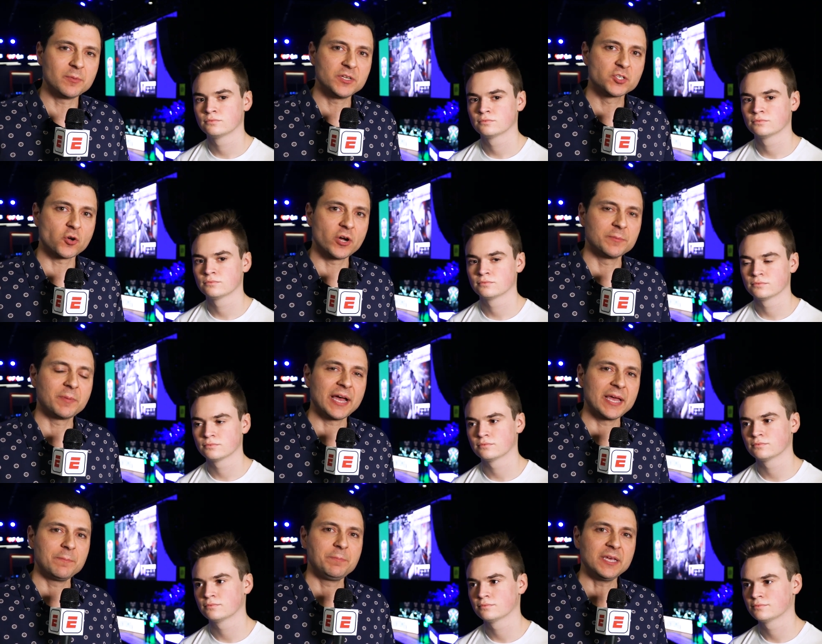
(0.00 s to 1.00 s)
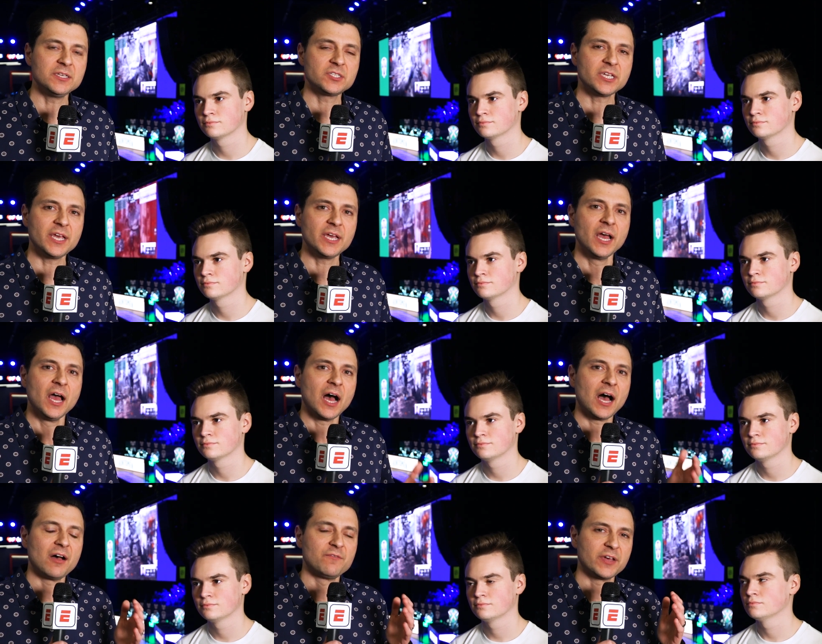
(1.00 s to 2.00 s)
Speaker 1: to be joined by aBeZy,
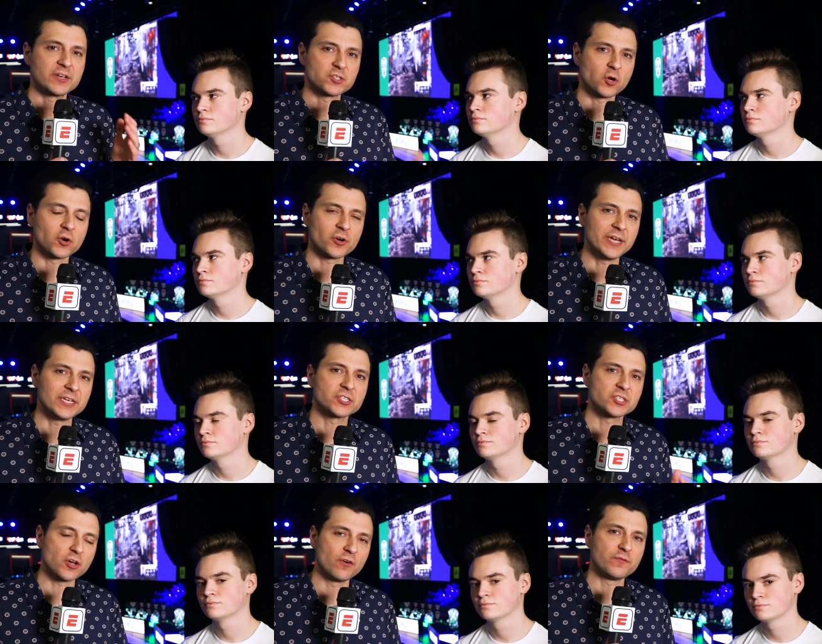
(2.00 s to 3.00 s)
victorious so